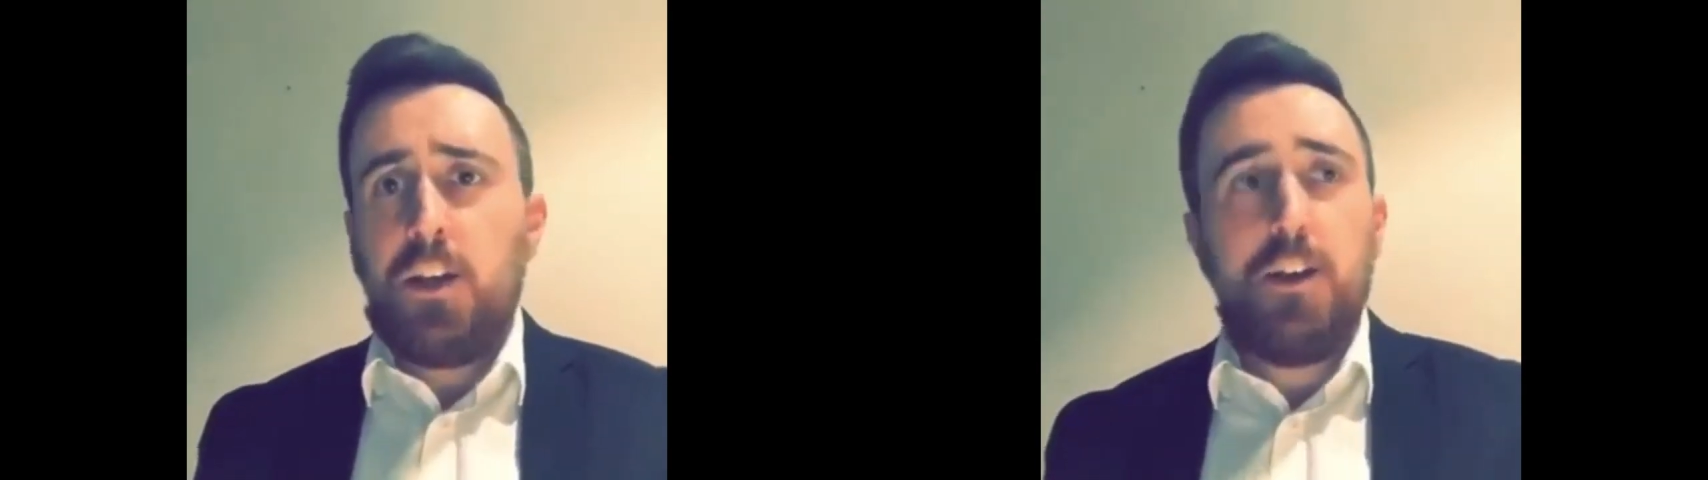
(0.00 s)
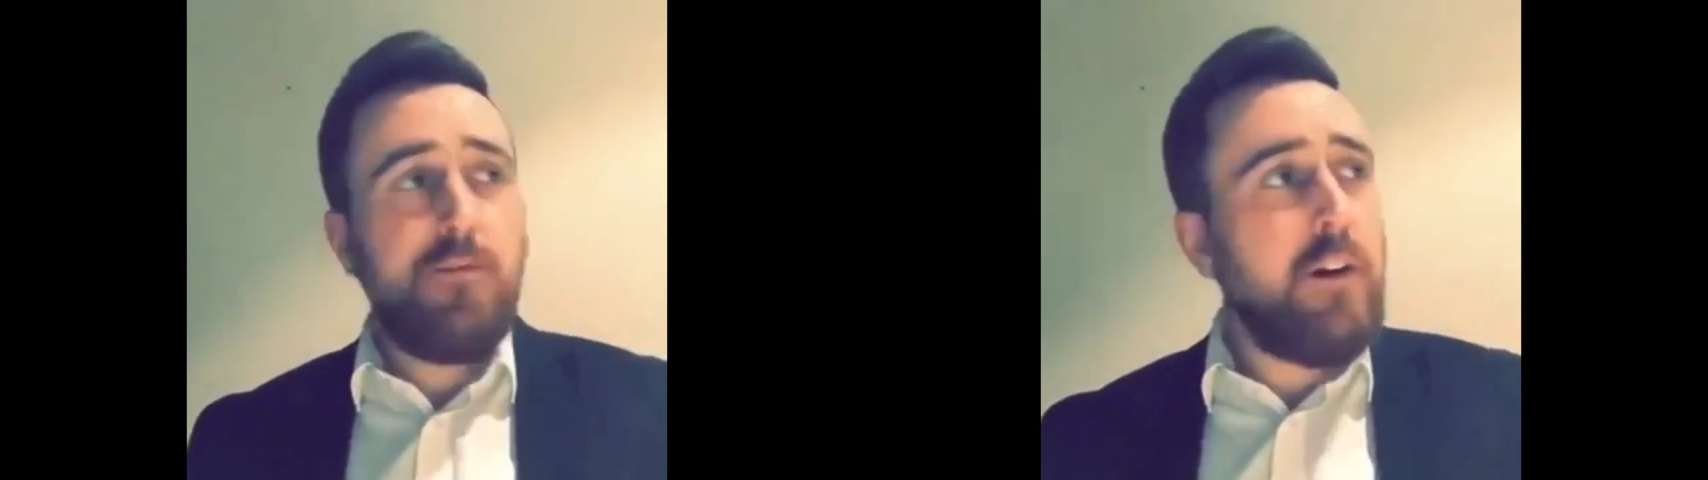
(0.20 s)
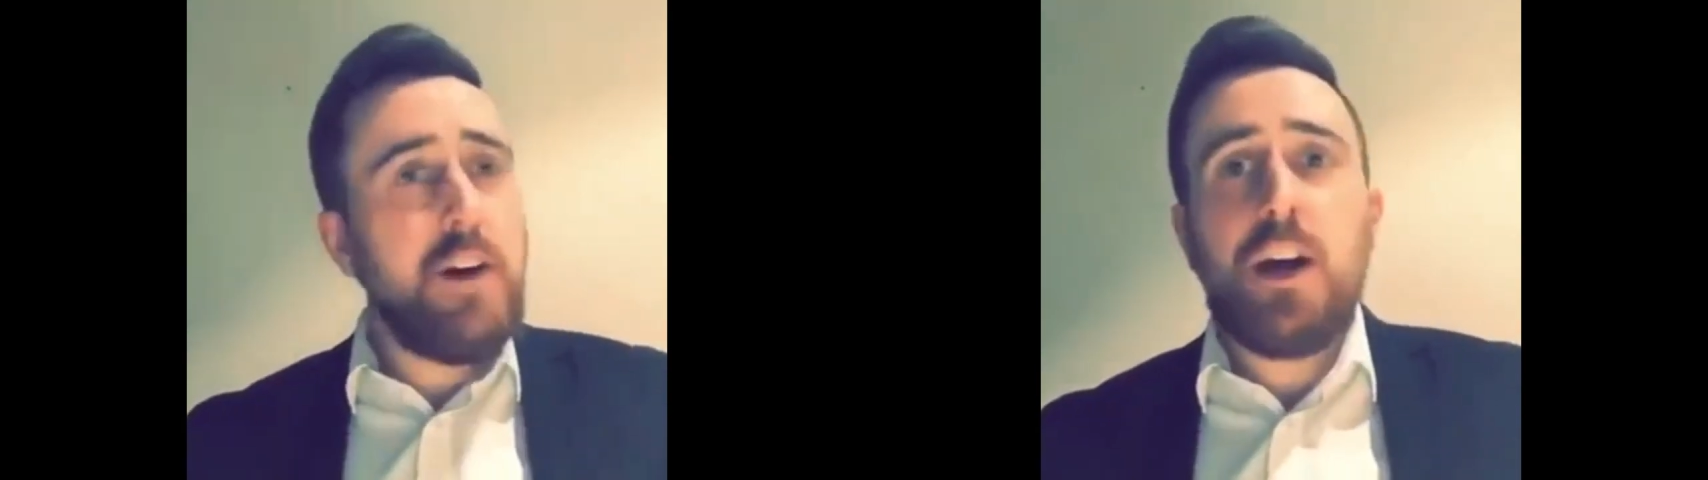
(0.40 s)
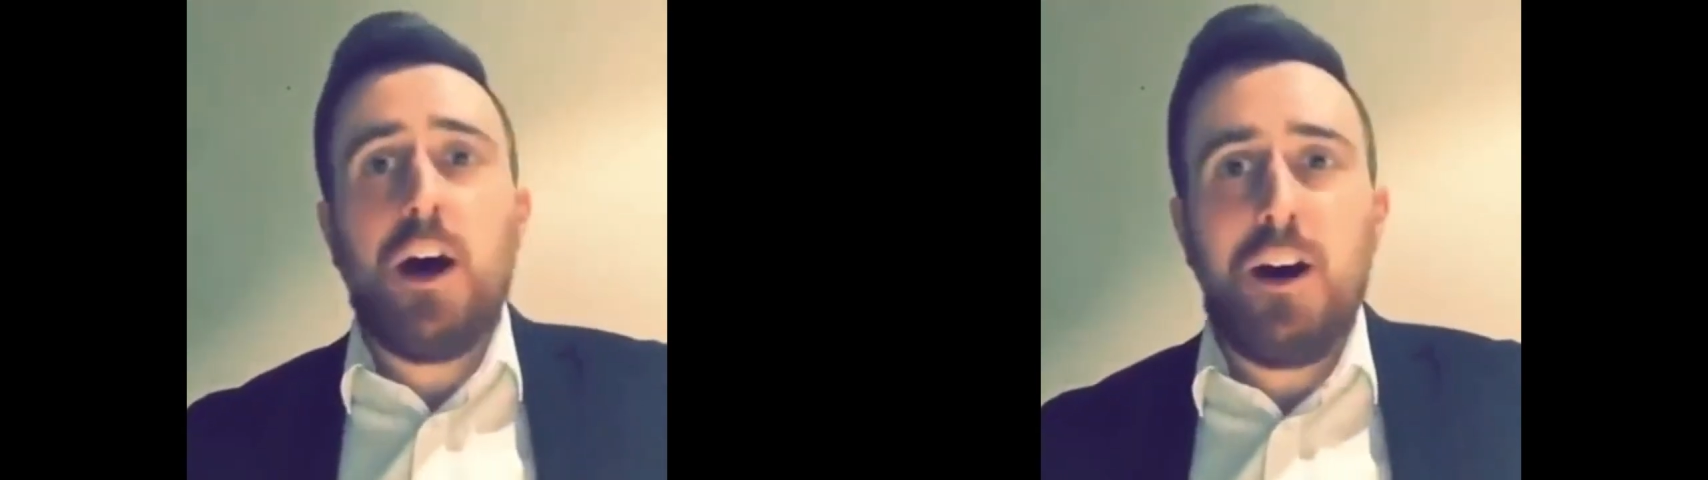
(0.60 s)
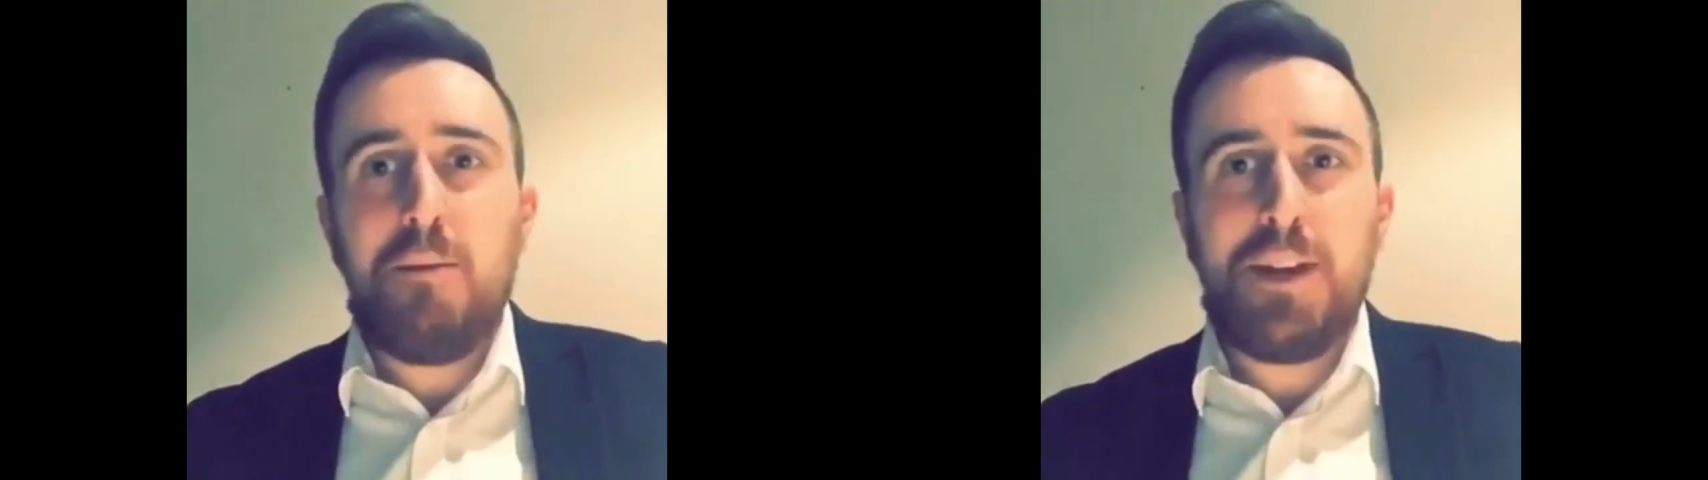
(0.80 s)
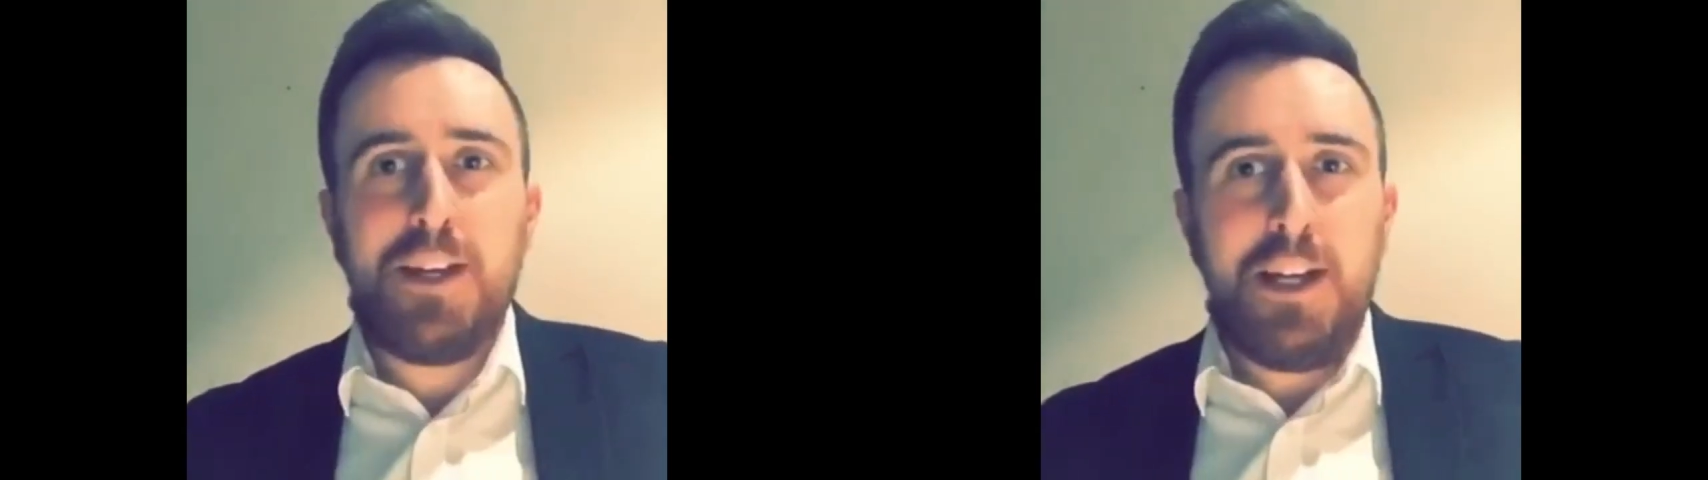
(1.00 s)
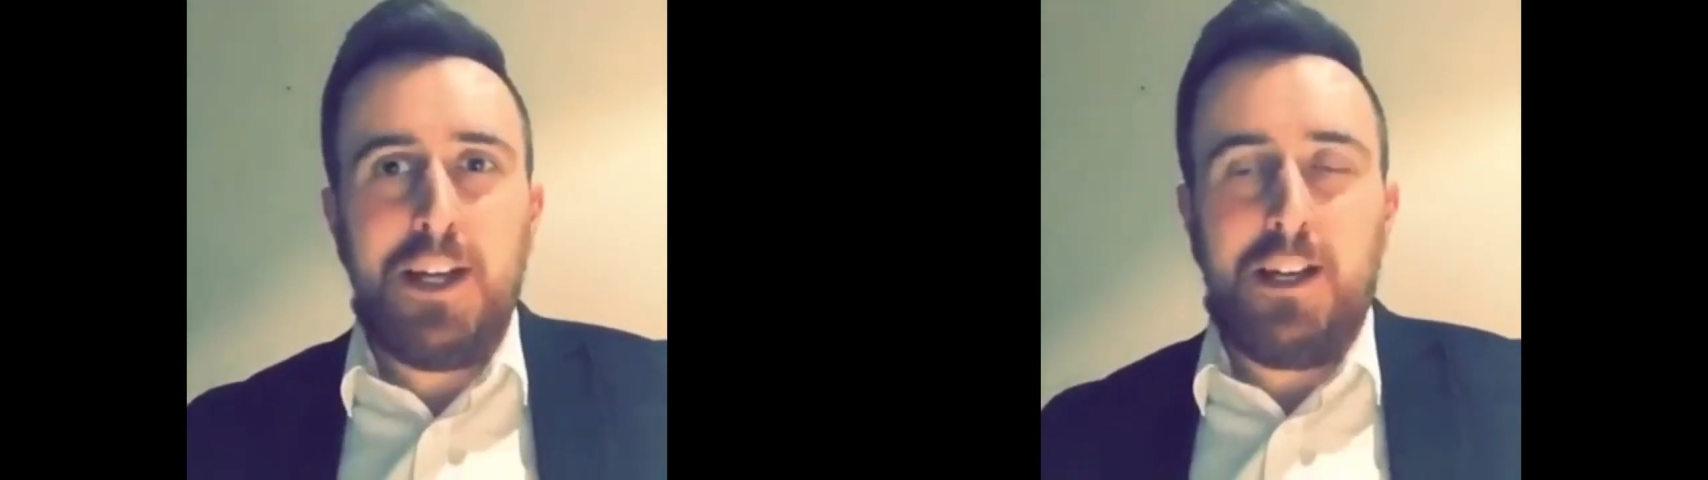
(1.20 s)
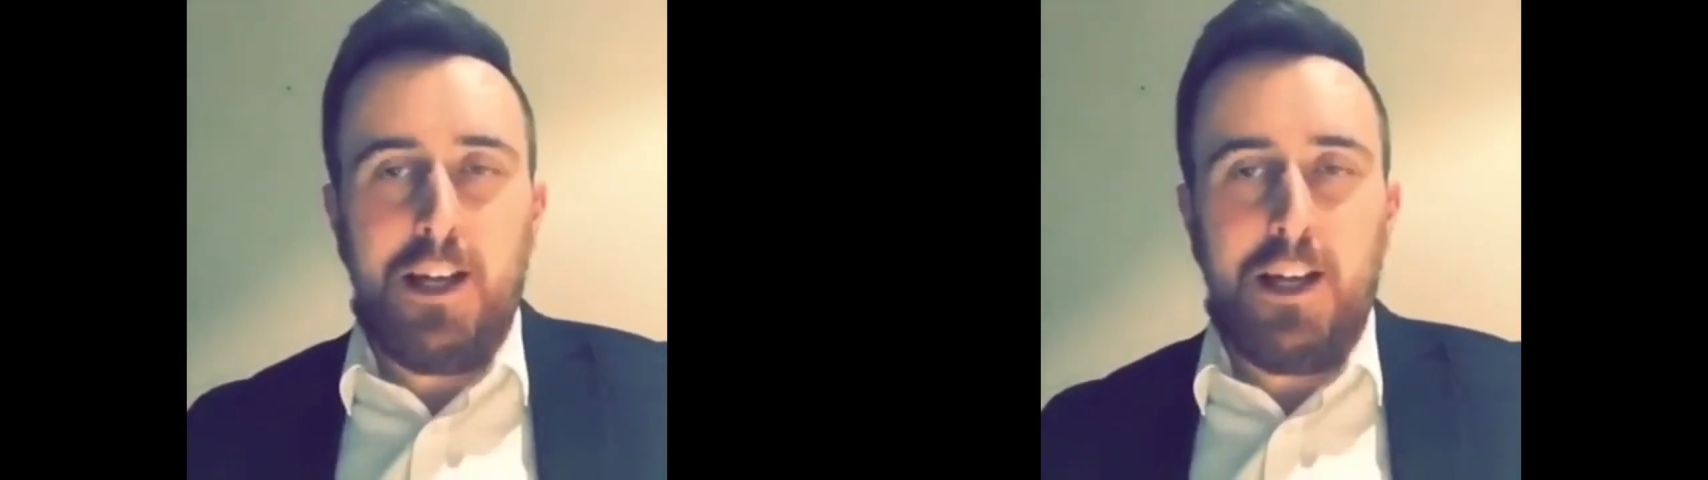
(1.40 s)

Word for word: Now, he very calmly